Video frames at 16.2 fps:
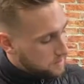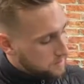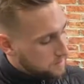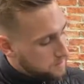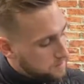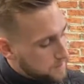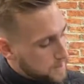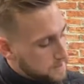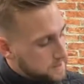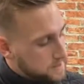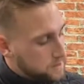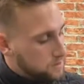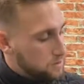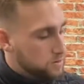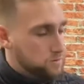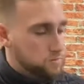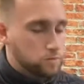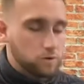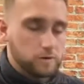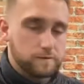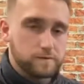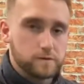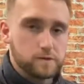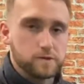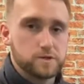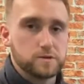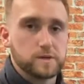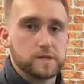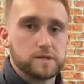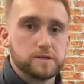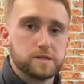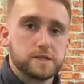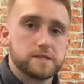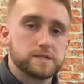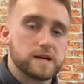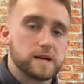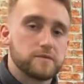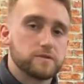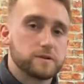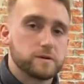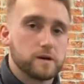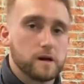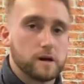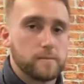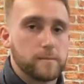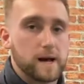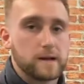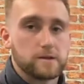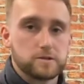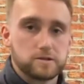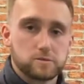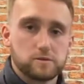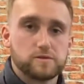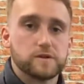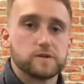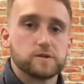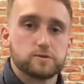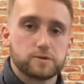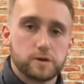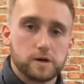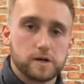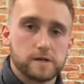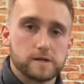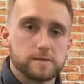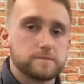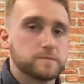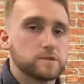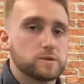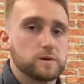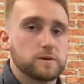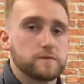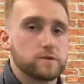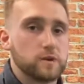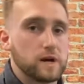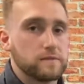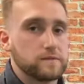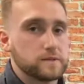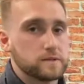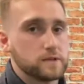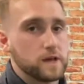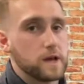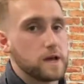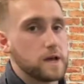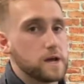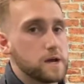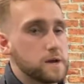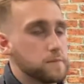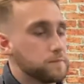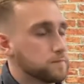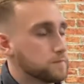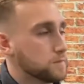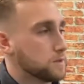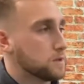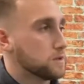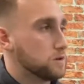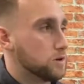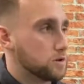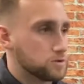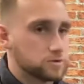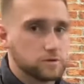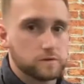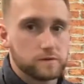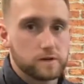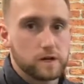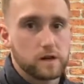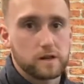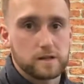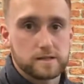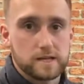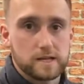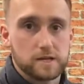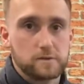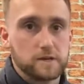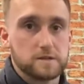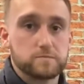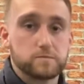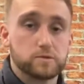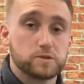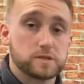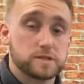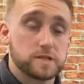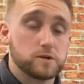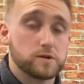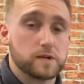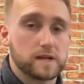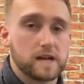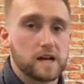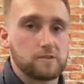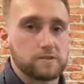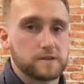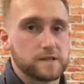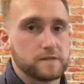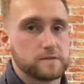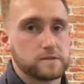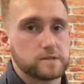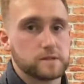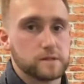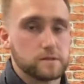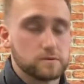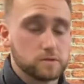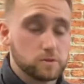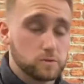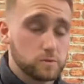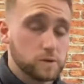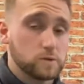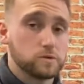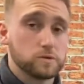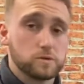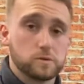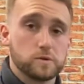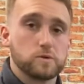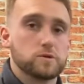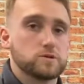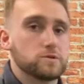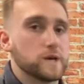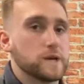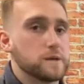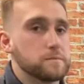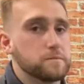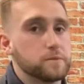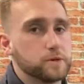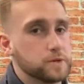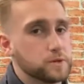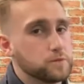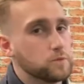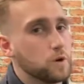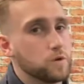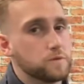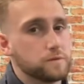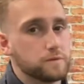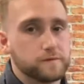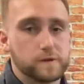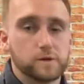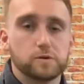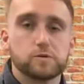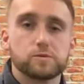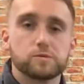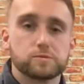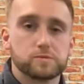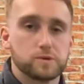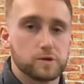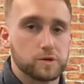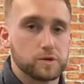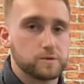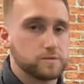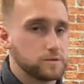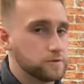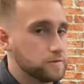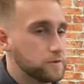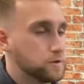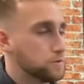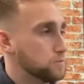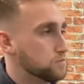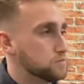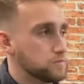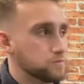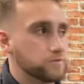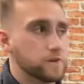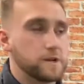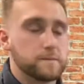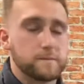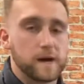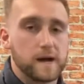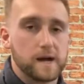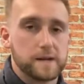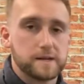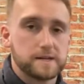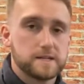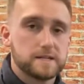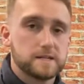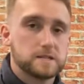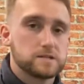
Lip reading: Depending on what food you eat, you need to have a balance within your diet. So if you're having lots of kind of like takeaways but still in a calorie deficit, you will lose weight, but you won't feel good. You feel really bad.